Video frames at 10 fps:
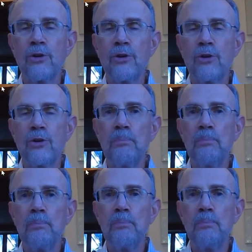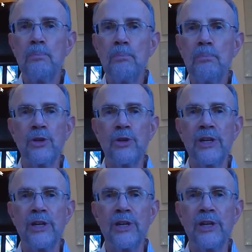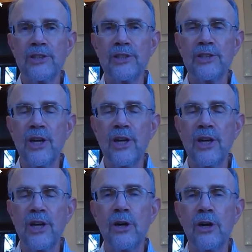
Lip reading: and they're also called micronutrients,